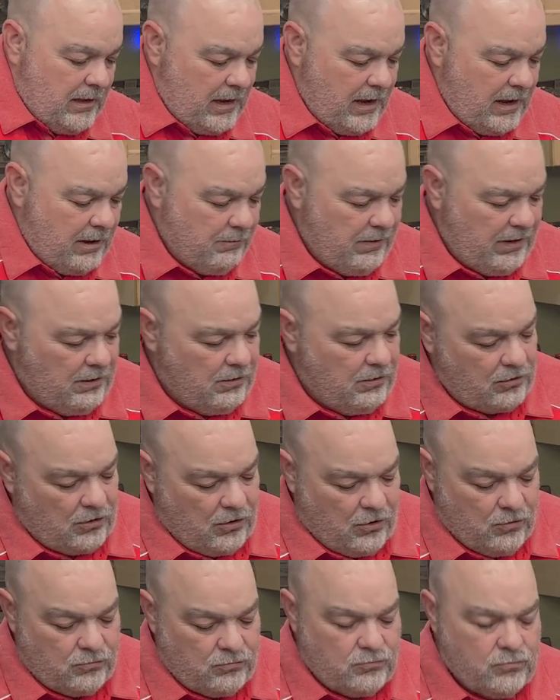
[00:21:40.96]
And we're going to
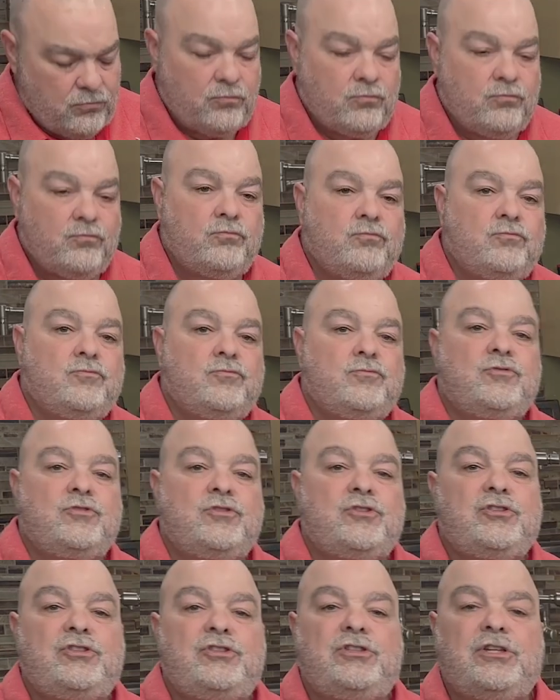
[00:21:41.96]
go
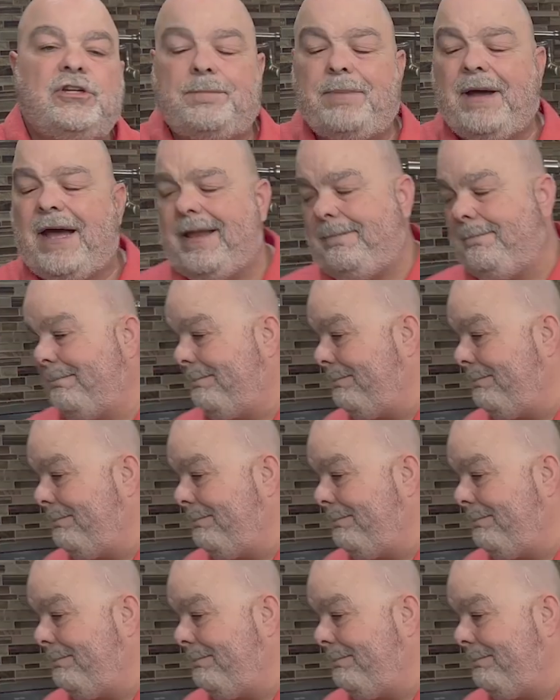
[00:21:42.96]
to the pot.